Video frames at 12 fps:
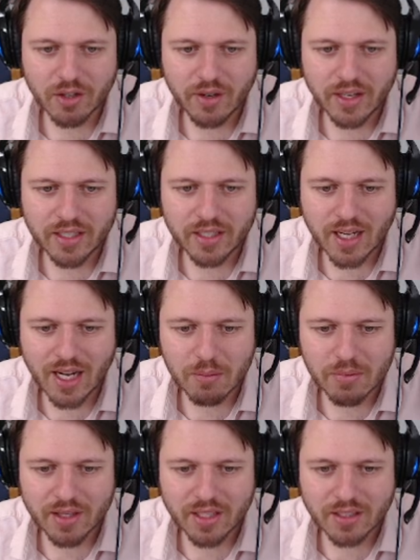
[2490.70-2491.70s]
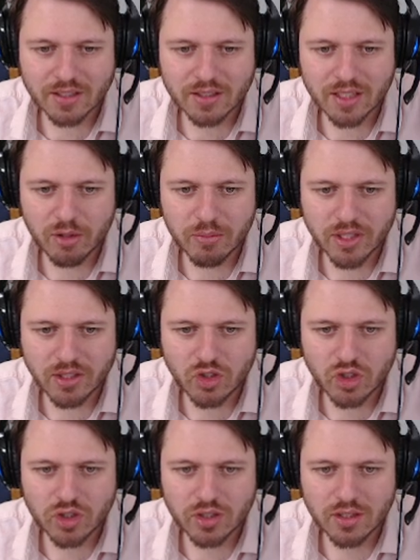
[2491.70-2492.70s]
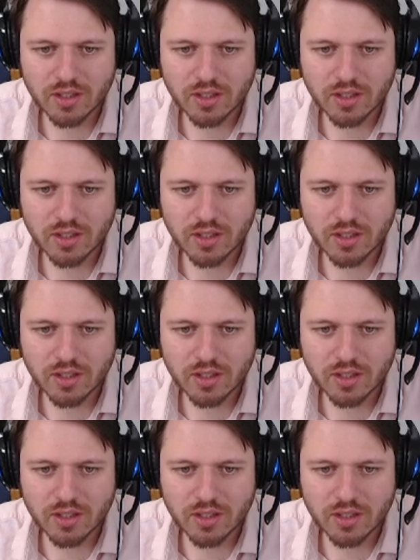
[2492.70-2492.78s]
ahead and copy this image.